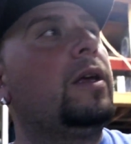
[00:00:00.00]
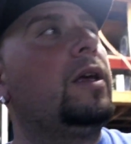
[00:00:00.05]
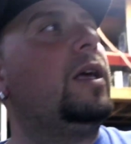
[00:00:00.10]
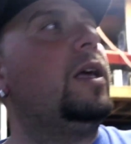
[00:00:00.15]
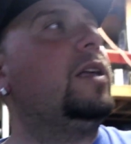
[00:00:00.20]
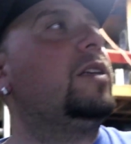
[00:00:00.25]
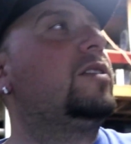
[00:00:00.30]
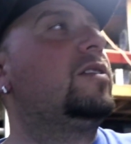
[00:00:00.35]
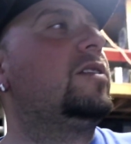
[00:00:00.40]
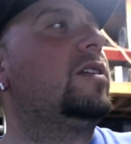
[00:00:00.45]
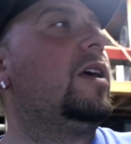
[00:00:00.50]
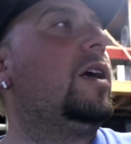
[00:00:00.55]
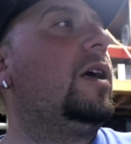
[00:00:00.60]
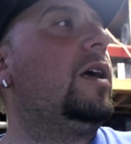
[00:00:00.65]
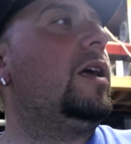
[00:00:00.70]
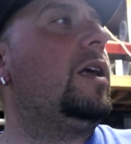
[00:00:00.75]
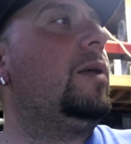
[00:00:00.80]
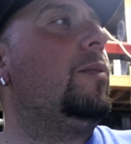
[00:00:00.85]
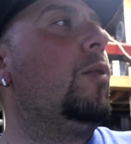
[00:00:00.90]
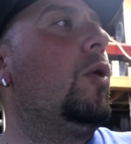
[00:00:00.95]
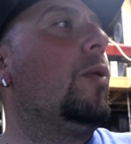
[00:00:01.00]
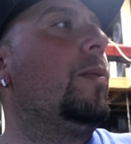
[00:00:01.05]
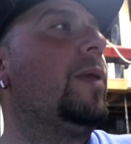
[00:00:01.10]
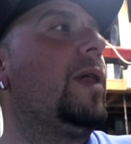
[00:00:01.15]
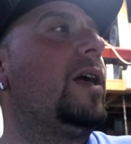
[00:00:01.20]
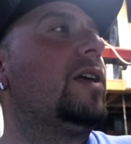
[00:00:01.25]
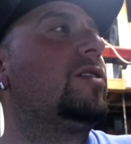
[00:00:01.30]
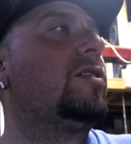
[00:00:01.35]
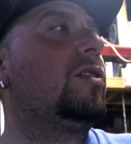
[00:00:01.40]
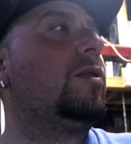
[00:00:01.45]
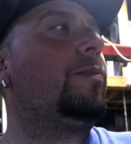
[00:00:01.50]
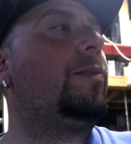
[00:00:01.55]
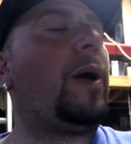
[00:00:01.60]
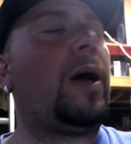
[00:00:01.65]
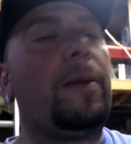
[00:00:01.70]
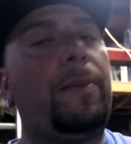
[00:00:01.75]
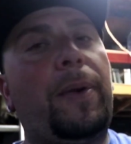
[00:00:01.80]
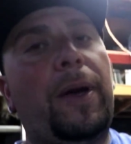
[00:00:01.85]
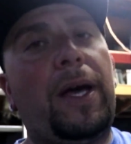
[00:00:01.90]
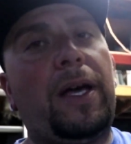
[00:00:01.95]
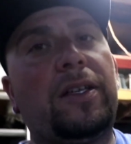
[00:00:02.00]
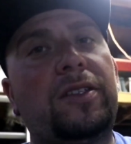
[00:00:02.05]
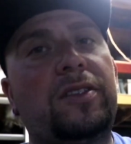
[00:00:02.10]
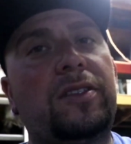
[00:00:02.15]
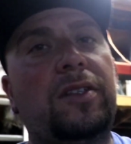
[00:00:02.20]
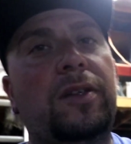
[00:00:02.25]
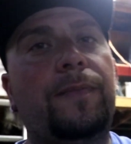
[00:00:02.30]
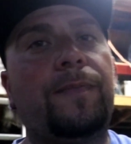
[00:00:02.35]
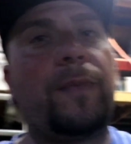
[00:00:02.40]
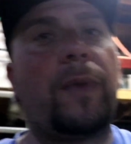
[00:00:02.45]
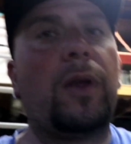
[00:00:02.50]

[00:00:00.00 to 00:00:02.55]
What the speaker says: It's immobilizer bypass,